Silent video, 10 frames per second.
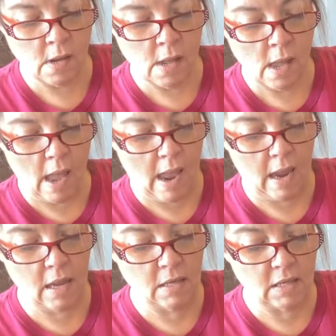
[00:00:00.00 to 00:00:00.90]

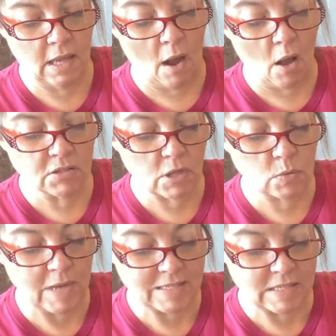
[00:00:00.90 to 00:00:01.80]
And it also
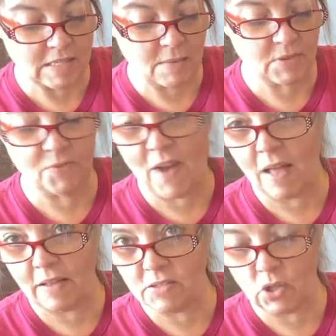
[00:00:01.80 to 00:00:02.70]
doesn't seem to file
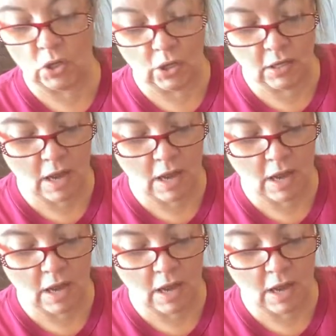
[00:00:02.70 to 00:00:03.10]
as good.